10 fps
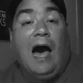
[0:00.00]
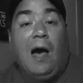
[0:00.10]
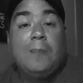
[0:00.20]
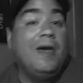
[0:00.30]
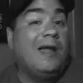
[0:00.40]

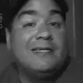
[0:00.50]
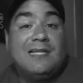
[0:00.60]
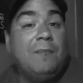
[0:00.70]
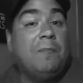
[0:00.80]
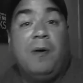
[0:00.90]
I'll be honest,
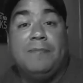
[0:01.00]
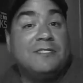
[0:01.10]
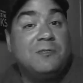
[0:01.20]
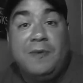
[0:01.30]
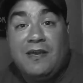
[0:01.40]
I'm a
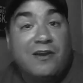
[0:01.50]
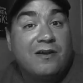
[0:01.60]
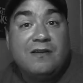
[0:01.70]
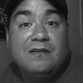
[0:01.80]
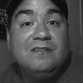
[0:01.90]
public
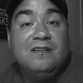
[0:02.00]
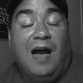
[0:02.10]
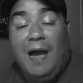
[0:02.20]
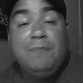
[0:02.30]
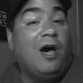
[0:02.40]
speaker.
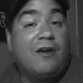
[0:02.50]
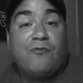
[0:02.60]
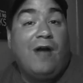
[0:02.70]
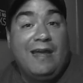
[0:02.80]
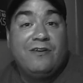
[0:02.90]
I'm not a
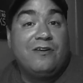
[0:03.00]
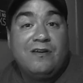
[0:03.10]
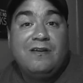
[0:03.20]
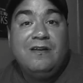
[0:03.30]
writer.